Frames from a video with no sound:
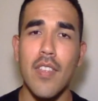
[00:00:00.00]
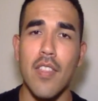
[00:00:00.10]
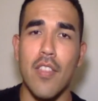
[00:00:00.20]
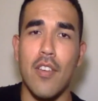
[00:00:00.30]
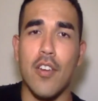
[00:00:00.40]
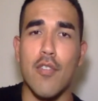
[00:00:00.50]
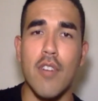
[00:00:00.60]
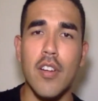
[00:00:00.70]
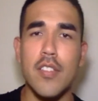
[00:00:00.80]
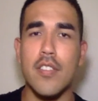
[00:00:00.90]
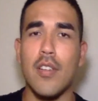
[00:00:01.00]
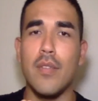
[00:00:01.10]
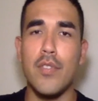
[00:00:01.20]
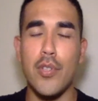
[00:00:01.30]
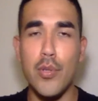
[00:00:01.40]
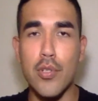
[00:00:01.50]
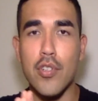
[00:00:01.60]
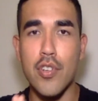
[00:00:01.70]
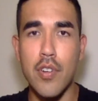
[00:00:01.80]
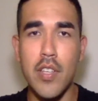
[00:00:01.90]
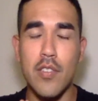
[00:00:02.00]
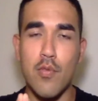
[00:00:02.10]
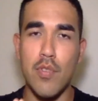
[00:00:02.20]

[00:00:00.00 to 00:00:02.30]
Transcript: The crux of your user journey is